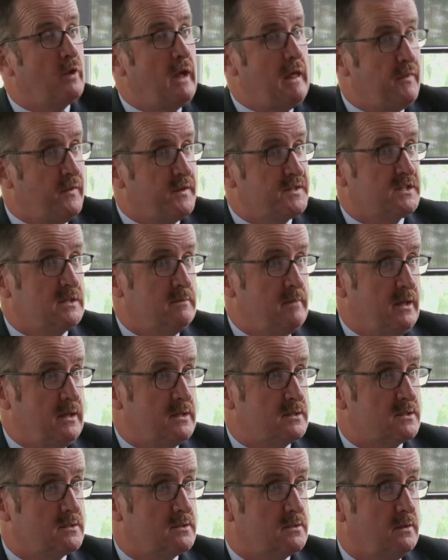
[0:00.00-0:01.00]
ethics
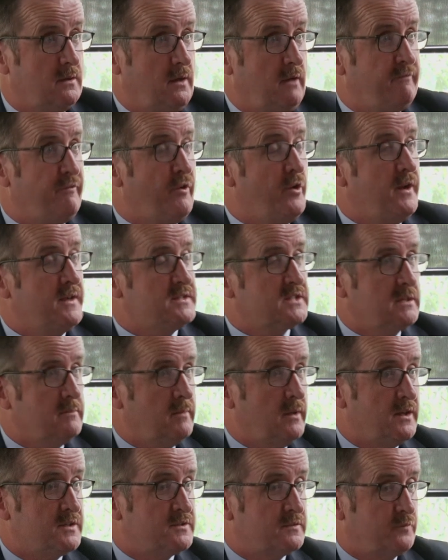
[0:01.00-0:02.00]
committees and finance
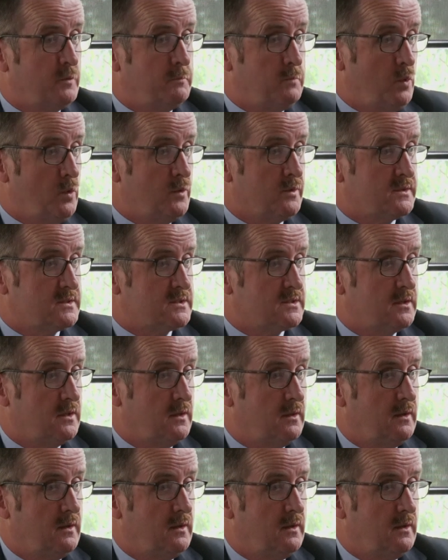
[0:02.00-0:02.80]
committees for boards